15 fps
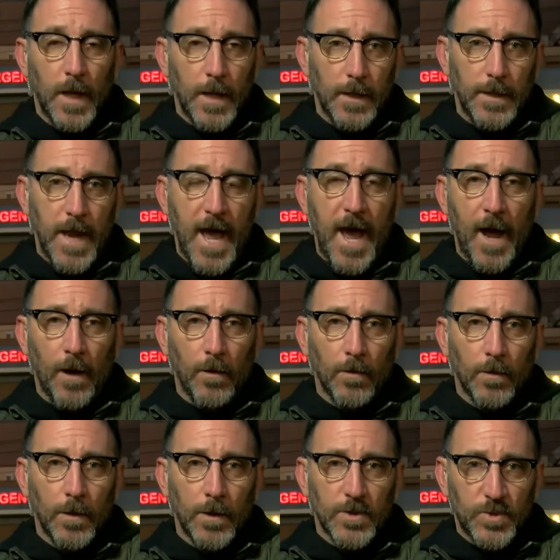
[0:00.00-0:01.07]
Now,
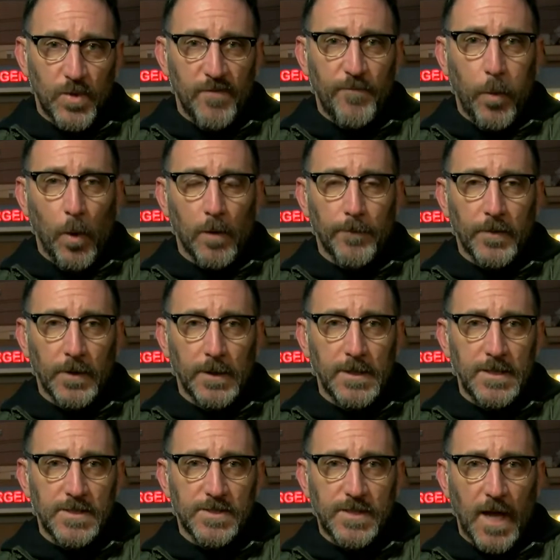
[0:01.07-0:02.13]
Shreveport
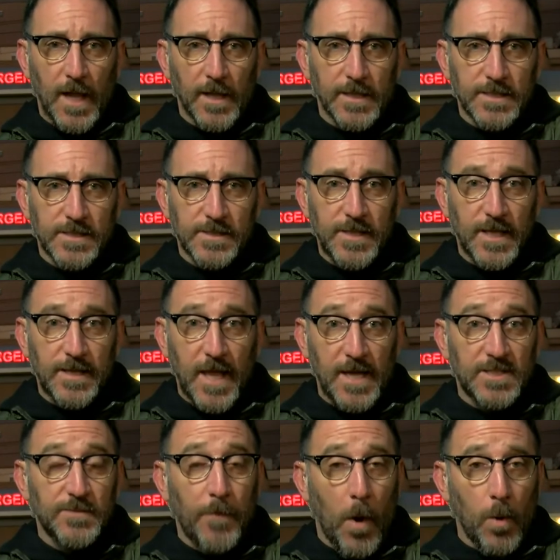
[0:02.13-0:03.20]
police tell us that they
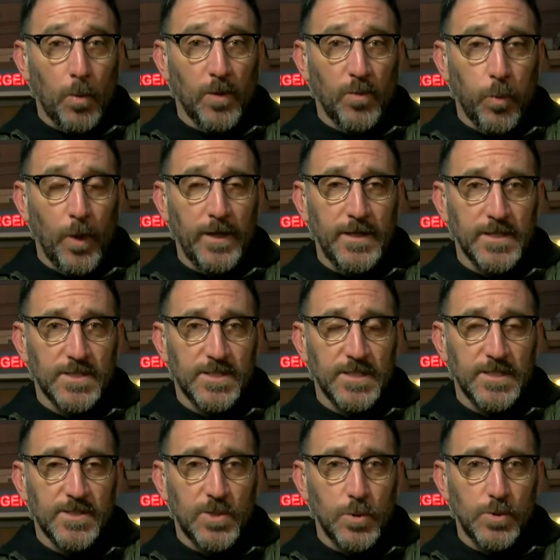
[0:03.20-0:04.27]
spoke with
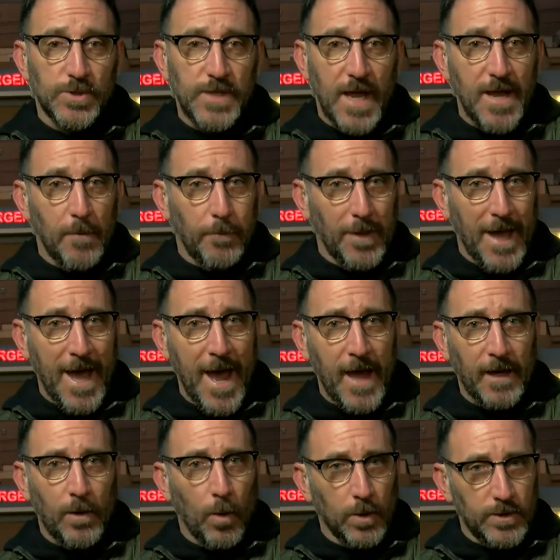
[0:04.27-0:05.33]
witnesses who say a black
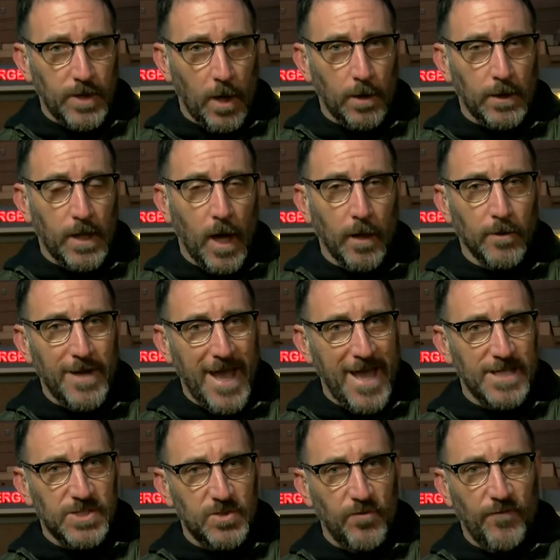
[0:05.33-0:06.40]
or dark colored
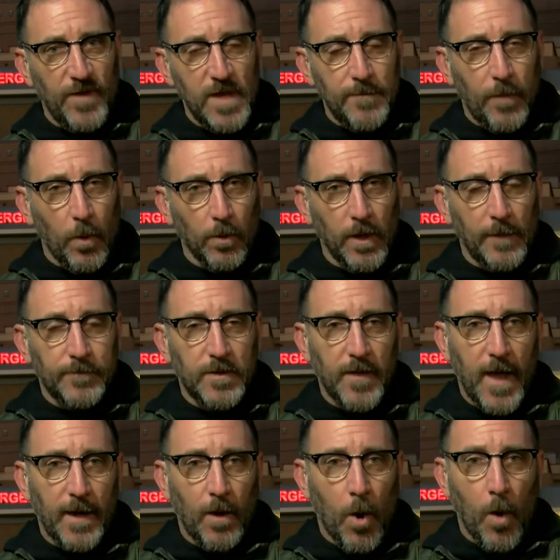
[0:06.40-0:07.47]
SUV pulled up to
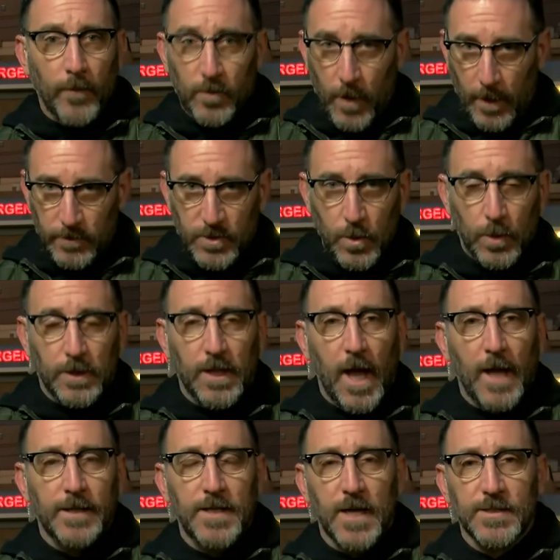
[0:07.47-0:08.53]
that home around 2
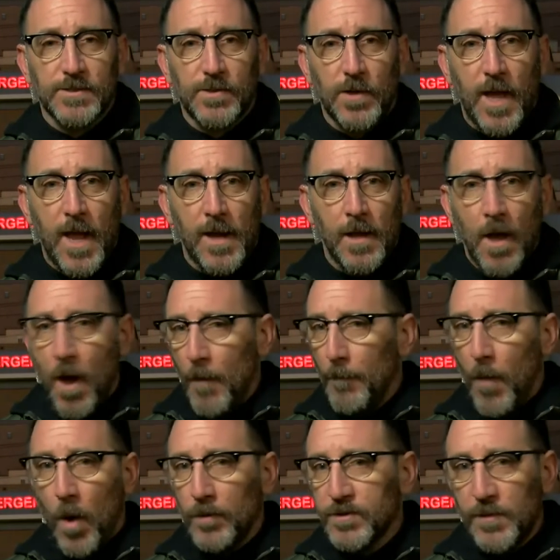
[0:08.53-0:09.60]
o'clock yesterday.
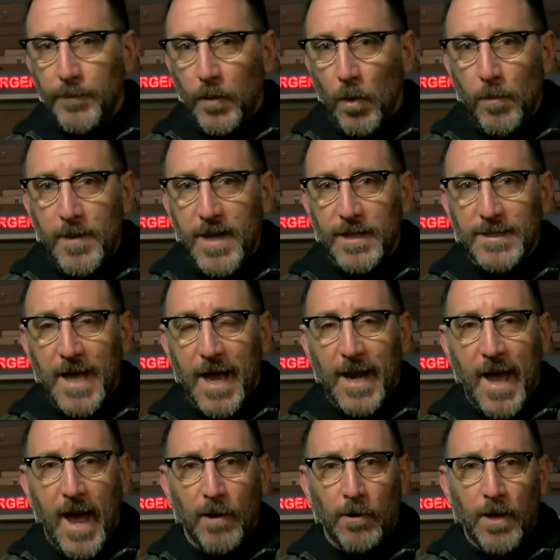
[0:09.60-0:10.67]
Multiple men got
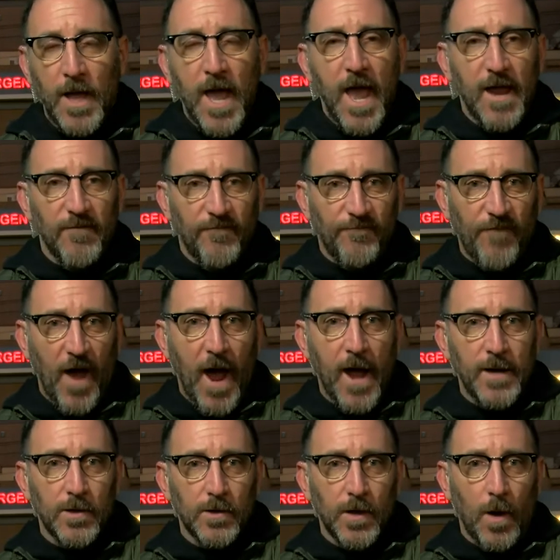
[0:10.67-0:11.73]
out and
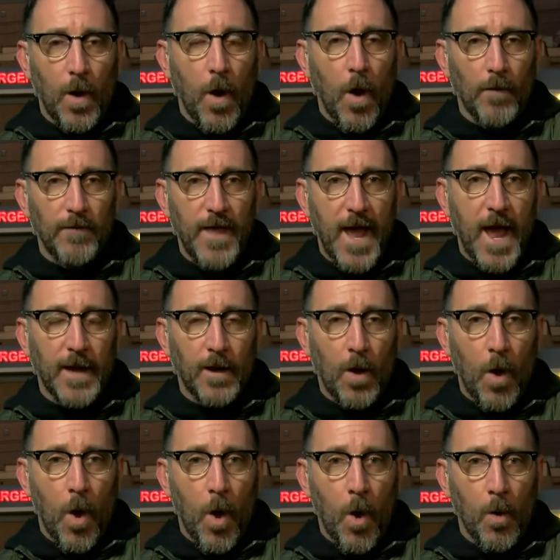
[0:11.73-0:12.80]
fired on that
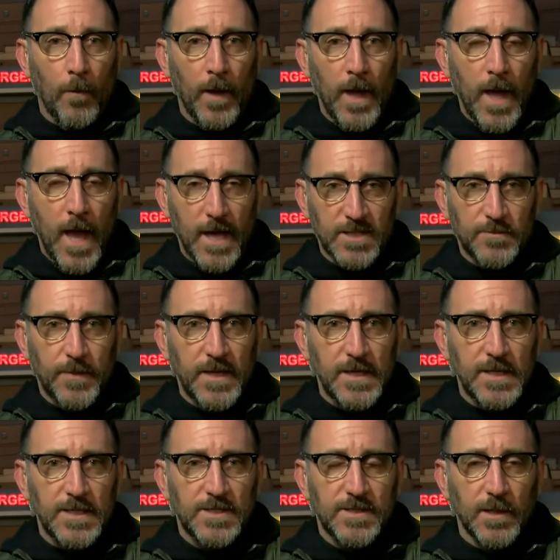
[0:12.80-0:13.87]
home.
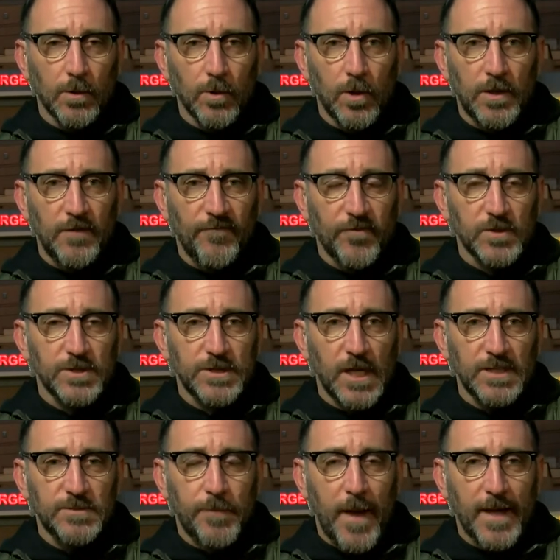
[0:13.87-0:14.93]
SPD still looking for
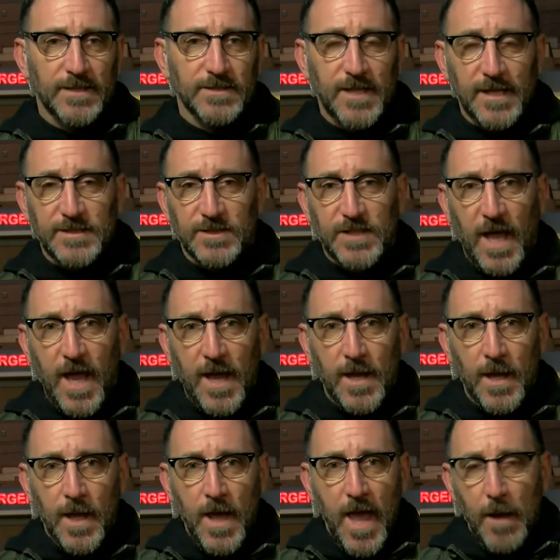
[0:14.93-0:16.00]
suspects. They say
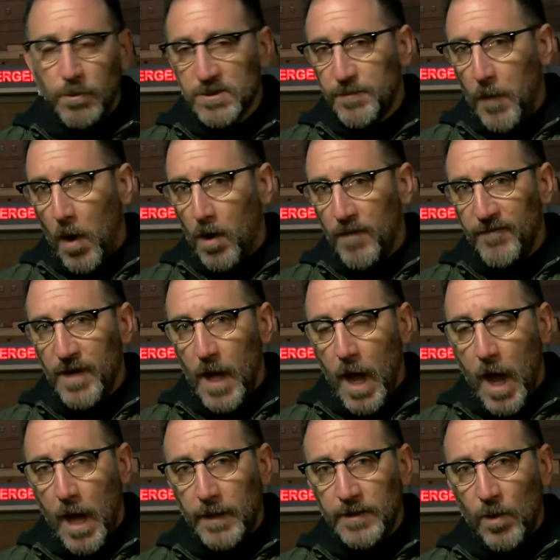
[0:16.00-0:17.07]
it was part of an
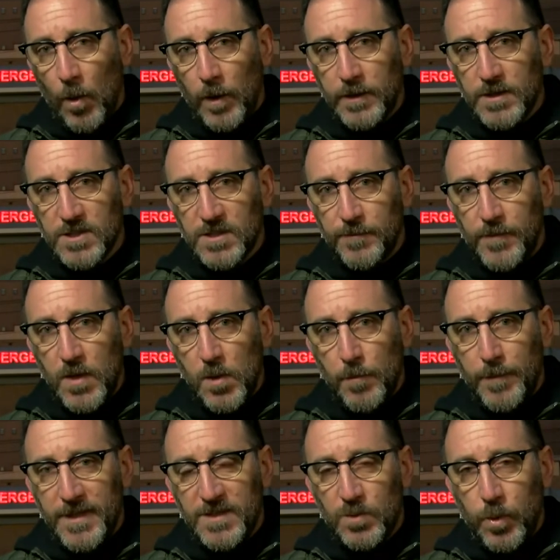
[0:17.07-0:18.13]
ongoing dispute
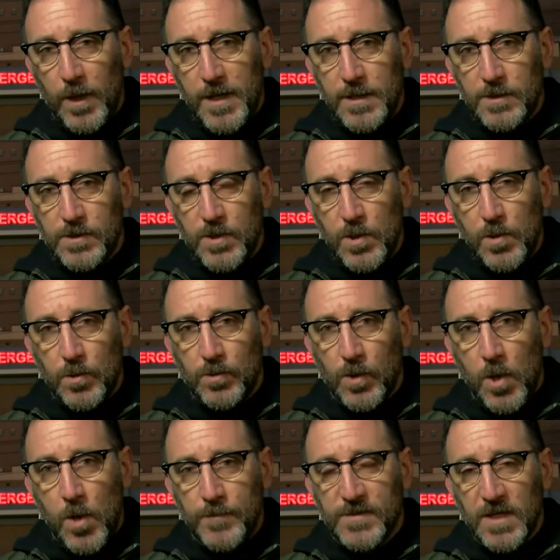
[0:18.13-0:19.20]
between two
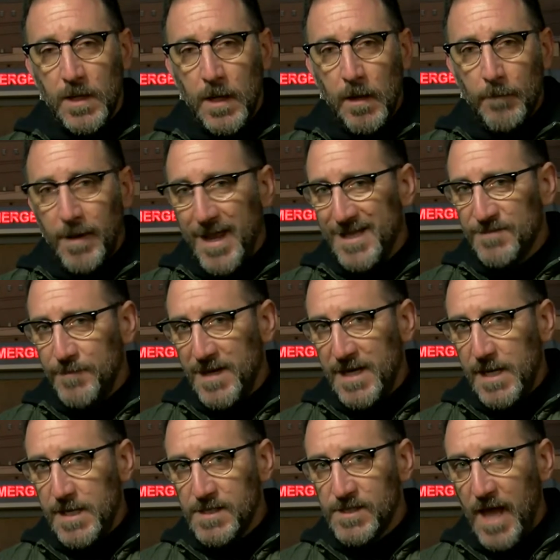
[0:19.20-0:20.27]
groups, but
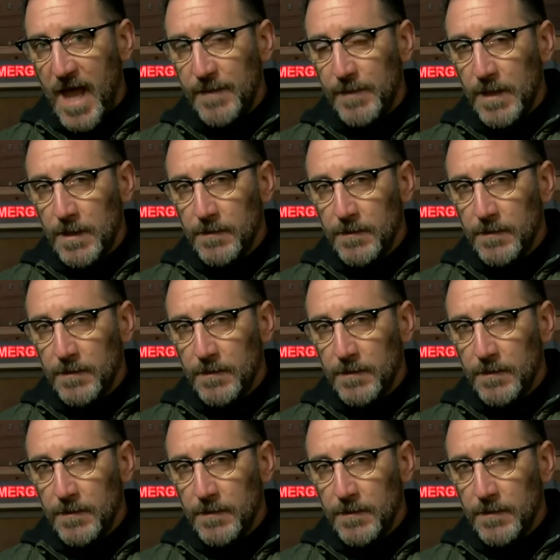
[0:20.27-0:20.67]
SPD is adamant.